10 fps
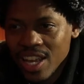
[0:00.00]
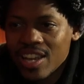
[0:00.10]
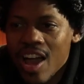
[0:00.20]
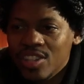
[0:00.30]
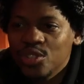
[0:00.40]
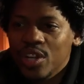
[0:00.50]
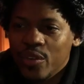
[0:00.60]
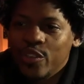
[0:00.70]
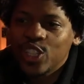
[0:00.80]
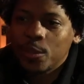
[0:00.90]
long as you
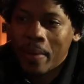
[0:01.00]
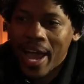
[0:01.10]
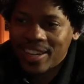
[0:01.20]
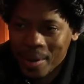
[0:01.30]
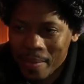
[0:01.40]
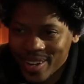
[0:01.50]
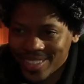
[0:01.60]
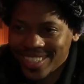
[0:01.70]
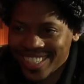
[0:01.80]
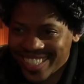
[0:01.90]
can respect the
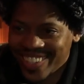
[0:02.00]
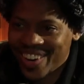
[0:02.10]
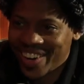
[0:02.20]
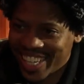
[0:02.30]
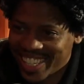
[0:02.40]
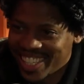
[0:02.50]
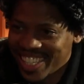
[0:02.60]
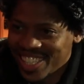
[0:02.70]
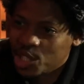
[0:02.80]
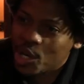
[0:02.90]
person that's doing it,
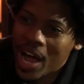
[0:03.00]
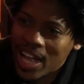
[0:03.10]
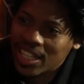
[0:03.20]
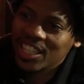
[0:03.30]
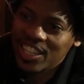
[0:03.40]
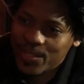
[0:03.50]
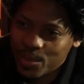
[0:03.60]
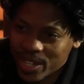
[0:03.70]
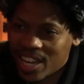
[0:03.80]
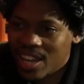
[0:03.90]
you don't have to
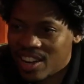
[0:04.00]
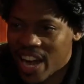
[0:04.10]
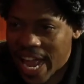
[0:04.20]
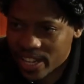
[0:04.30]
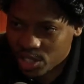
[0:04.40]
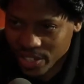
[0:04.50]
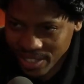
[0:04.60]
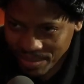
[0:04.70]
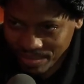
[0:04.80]
live with inner hatred.